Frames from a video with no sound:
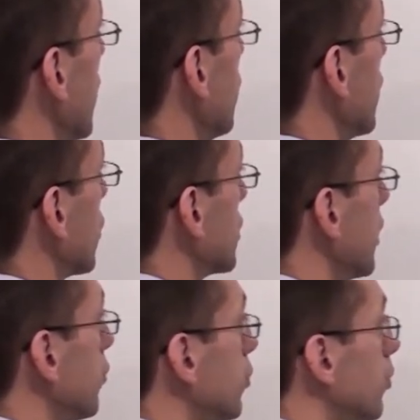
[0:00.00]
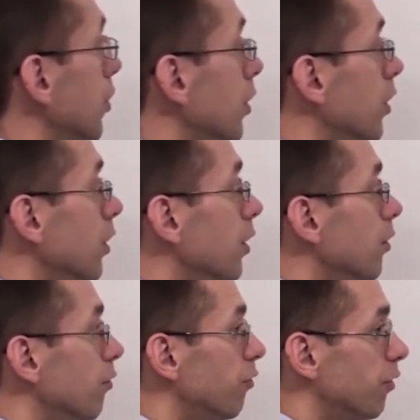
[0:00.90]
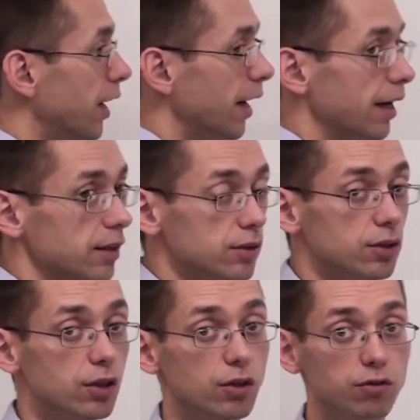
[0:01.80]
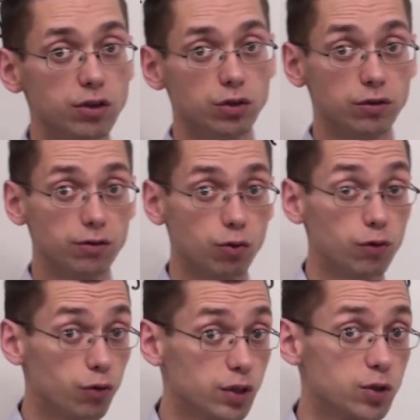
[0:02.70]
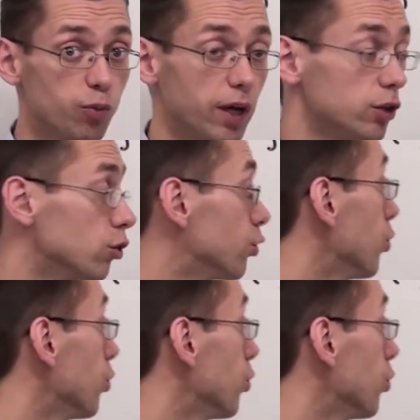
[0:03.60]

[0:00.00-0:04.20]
because I have to find the derivative with respect to